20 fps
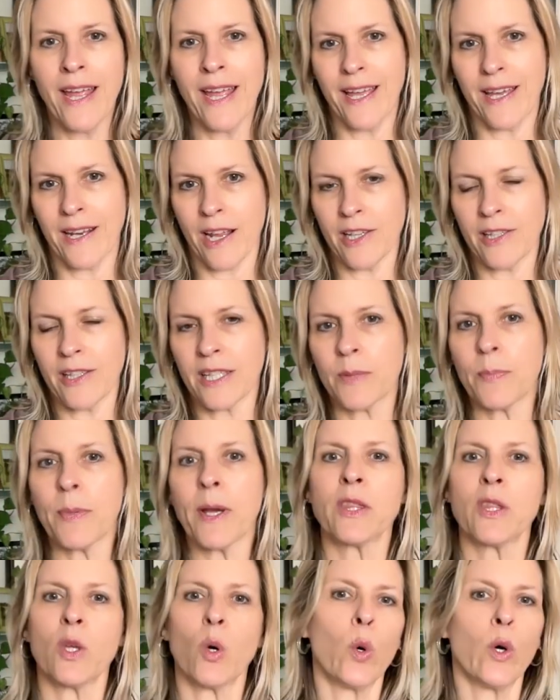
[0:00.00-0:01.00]
And I
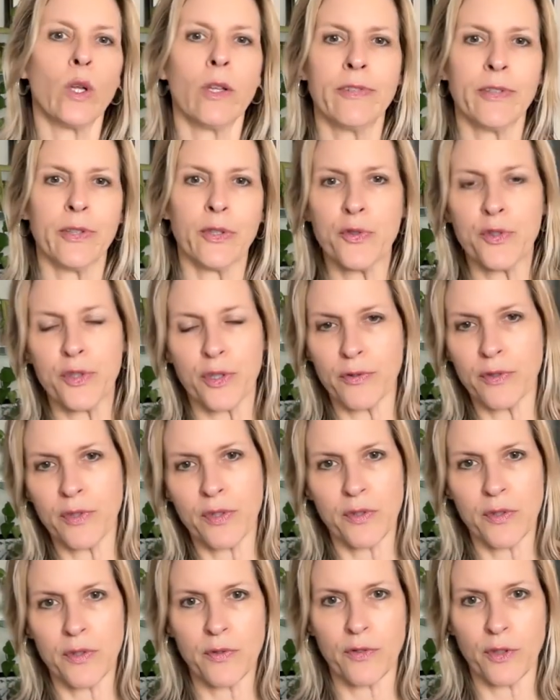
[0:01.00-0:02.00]
suspect the oil field
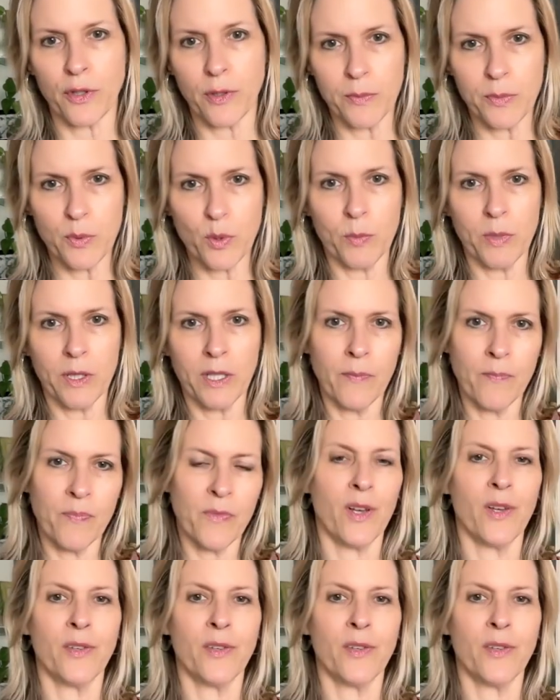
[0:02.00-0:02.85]
services firms will be